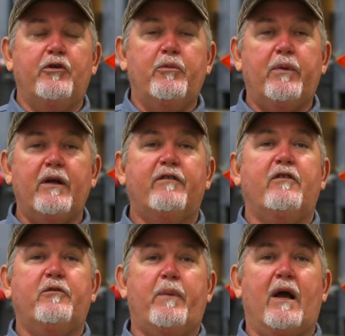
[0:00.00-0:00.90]
When you place
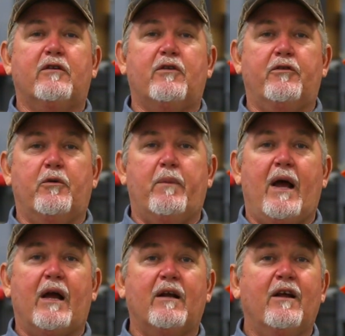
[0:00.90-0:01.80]
these packs on your
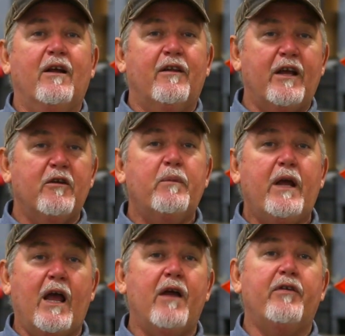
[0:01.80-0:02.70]
back, they can
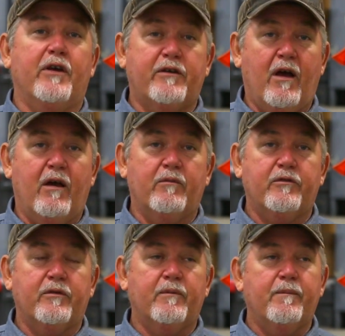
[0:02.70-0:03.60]
be heavy at
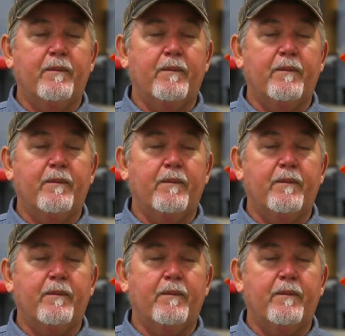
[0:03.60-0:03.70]
times.